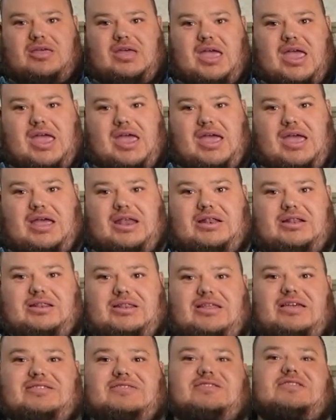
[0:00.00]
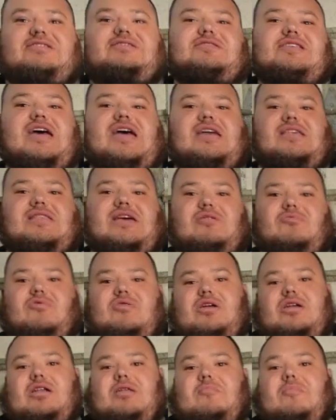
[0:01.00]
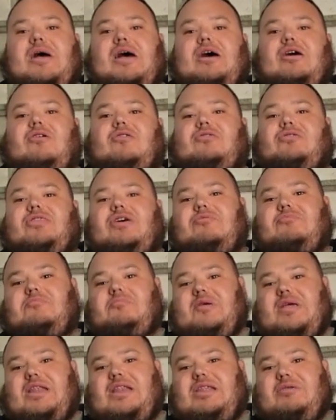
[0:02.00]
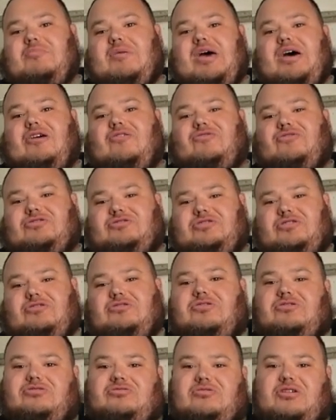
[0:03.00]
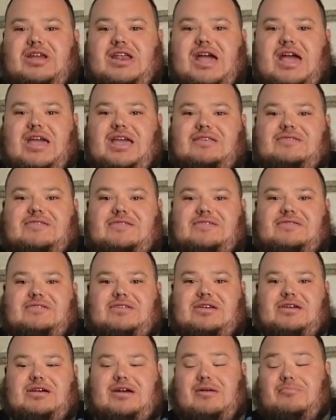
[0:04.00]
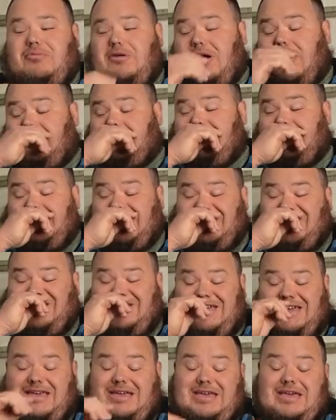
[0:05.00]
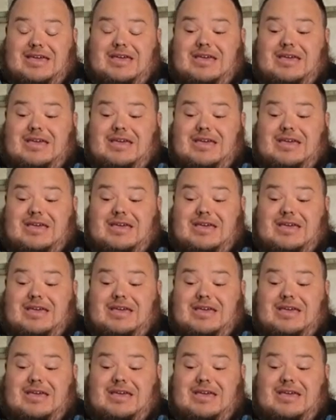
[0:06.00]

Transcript: and let's just say they were in the mail. They were in the mail for 2 to 3 days, approximately.